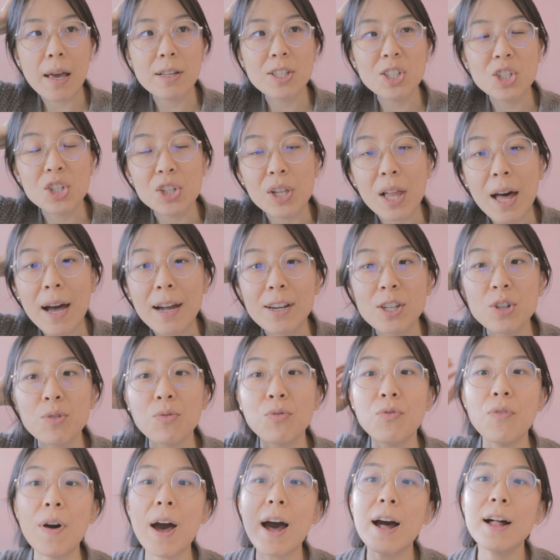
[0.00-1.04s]
slash
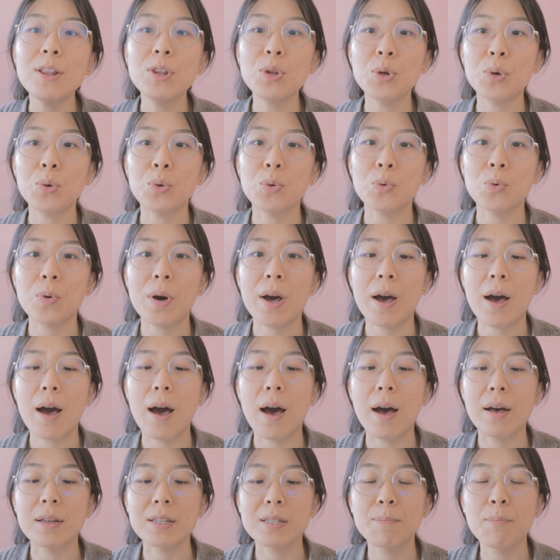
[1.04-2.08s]
value
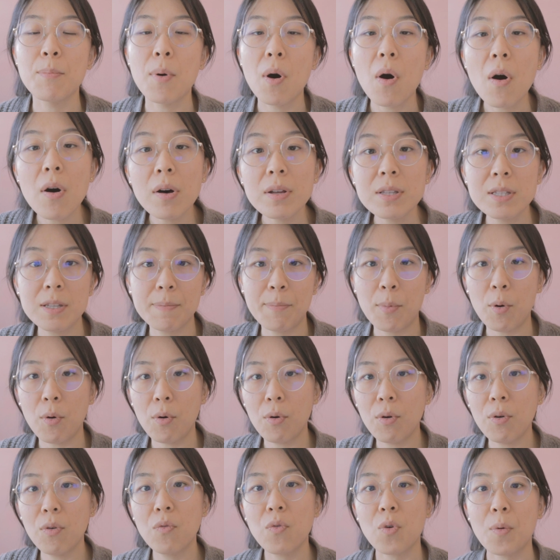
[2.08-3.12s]
as
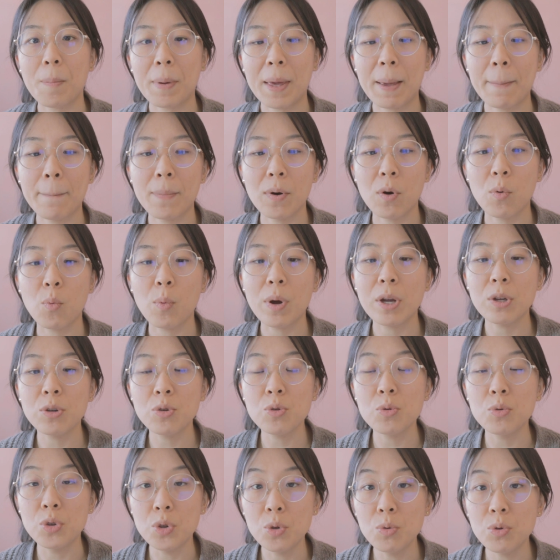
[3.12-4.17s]
possible for people when
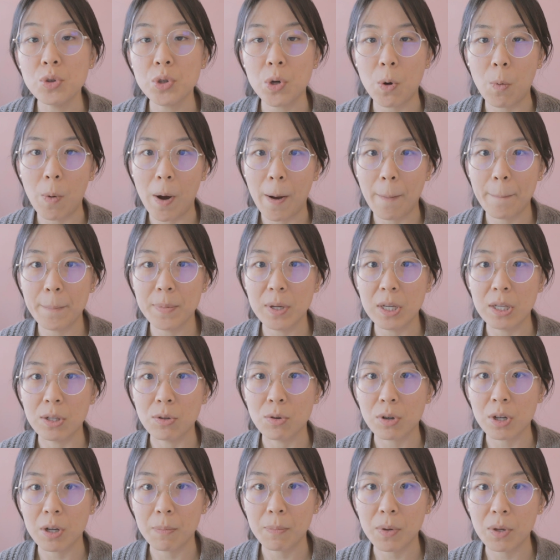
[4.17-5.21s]
you do show up in
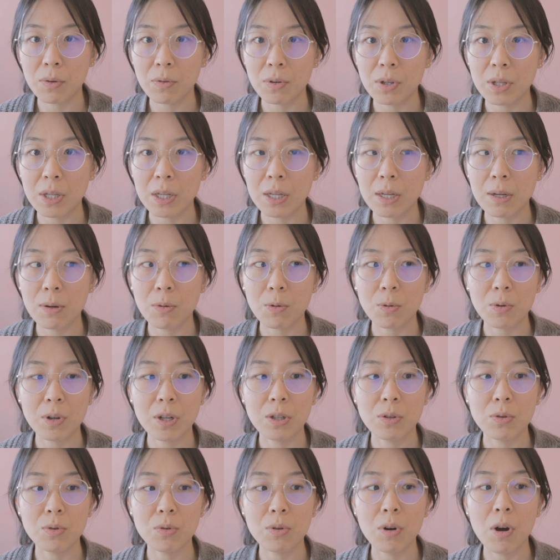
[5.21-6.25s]
your community or
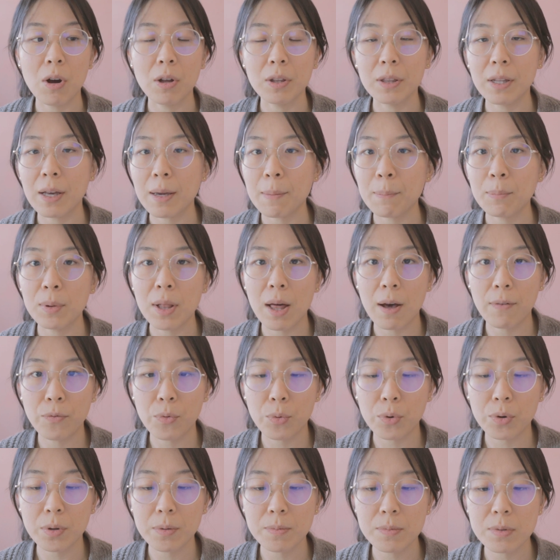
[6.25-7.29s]
in your online
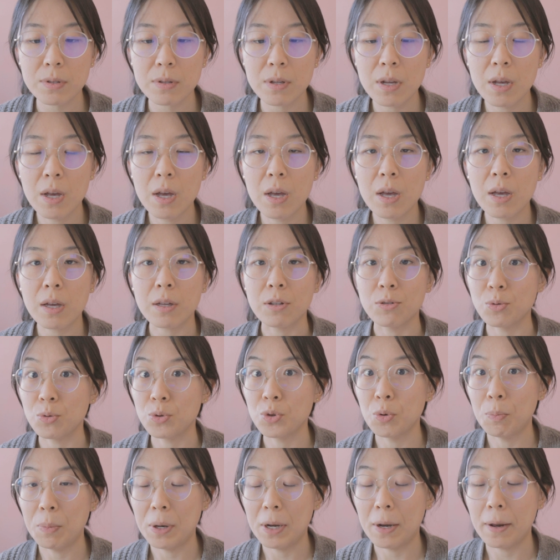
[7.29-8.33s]
platforms and
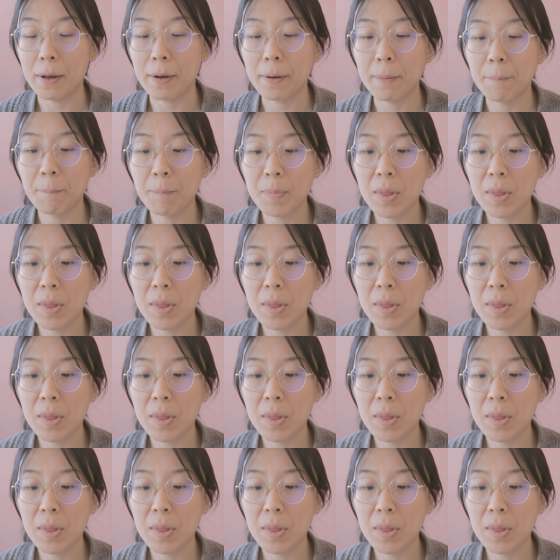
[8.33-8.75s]
social media.